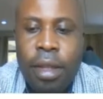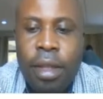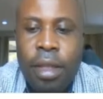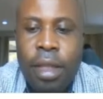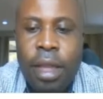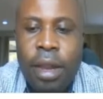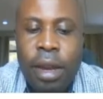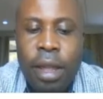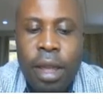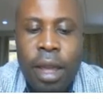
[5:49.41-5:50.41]
then
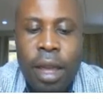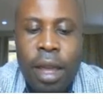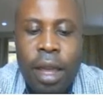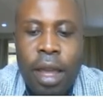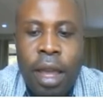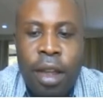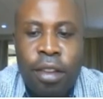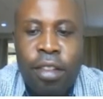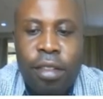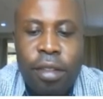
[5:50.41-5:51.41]

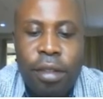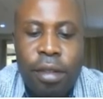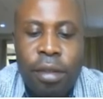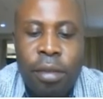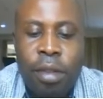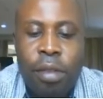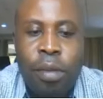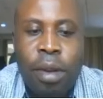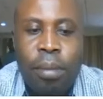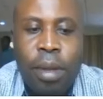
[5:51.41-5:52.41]
age, which
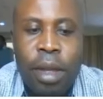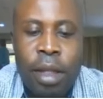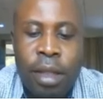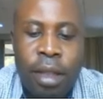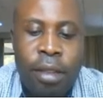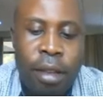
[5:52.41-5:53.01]
will be integer.